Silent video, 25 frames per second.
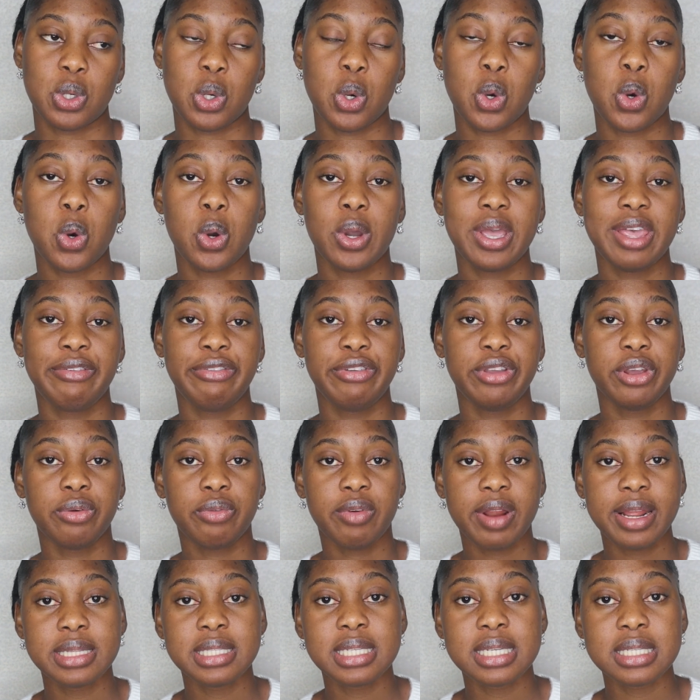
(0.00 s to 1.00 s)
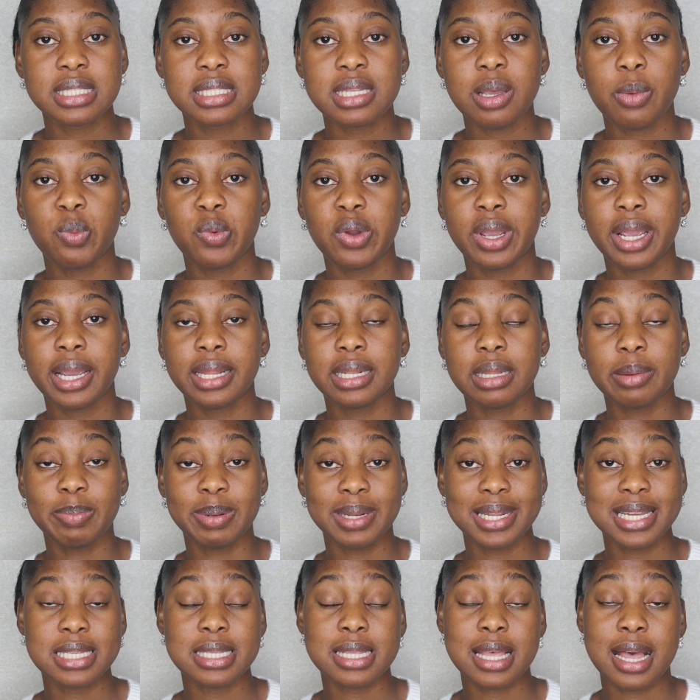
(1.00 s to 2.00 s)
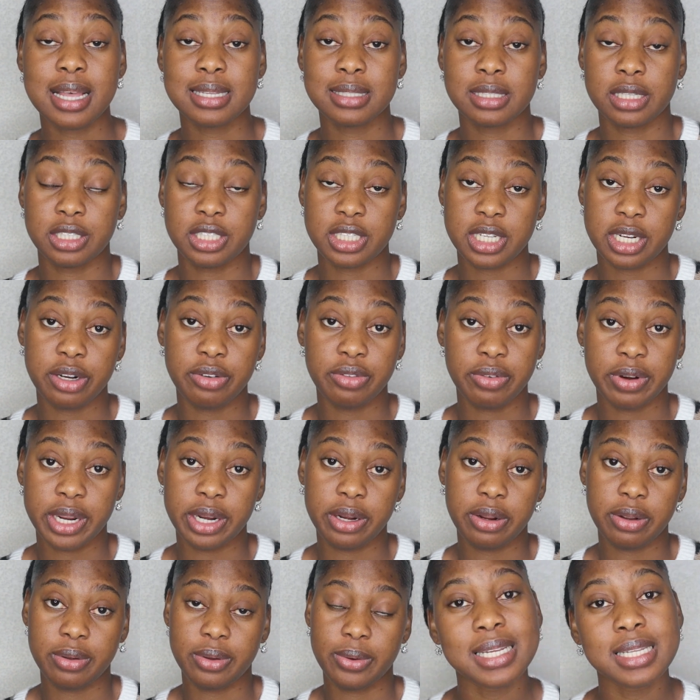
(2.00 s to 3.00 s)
or if you're renting somewhere, the place has a generator,